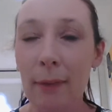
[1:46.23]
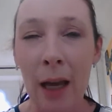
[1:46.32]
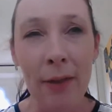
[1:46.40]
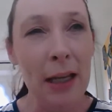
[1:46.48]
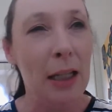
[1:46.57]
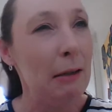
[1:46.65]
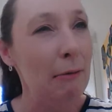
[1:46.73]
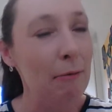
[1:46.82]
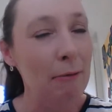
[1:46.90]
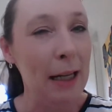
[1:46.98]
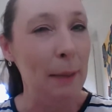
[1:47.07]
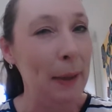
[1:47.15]
And this
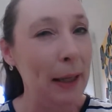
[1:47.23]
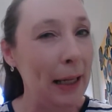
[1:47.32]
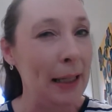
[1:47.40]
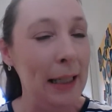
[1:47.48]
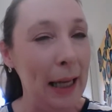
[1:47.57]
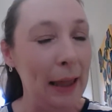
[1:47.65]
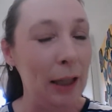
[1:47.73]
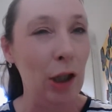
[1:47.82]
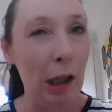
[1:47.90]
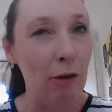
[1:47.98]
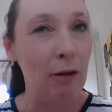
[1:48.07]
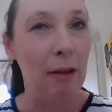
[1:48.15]
really began to get the
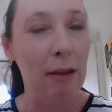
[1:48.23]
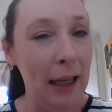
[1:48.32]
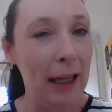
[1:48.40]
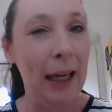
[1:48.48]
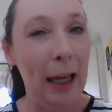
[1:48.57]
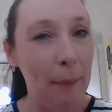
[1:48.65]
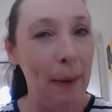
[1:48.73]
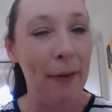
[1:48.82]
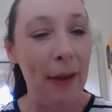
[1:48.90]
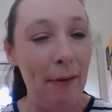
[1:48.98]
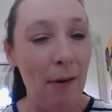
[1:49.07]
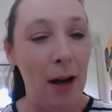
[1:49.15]
children thinking
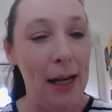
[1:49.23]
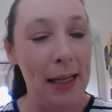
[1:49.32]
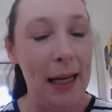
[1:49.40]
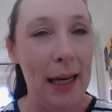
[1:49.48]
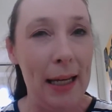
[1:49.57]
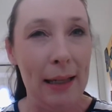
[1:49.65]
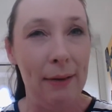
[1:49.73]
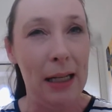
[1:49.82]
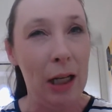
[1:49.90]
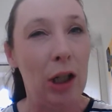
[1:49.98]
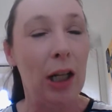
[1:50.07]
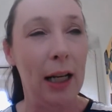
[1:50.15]
about their ideas, their
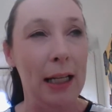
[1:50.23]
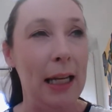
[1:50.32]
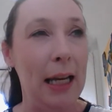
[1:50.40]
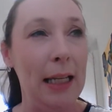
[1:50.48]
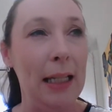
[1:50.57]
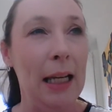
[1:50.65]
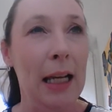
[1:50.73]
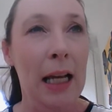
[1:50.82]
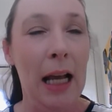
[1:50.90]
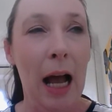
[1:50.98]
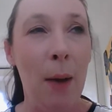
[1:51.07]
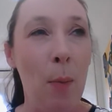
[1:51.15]
initial ideas,
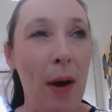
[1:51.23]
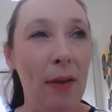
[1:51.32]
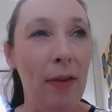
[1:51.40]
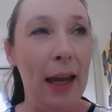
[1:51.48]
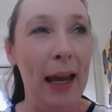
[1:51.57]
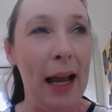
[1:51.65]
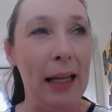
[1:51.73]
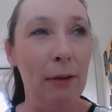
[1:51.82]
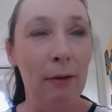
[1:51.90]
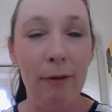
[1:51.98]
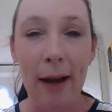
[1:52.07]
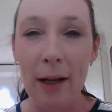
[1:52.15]
and whether they had
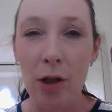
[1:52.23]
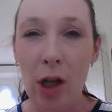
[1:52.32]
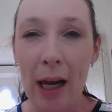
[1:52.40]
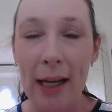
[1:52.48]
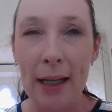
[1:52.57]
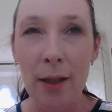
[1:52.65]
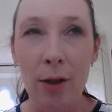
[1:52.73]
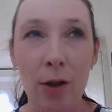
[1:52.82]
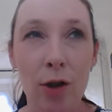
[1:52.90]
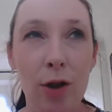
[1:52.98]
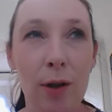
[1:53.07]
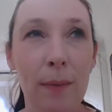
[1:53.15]
in fact
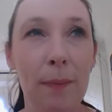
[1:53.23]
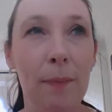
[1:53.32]
changed.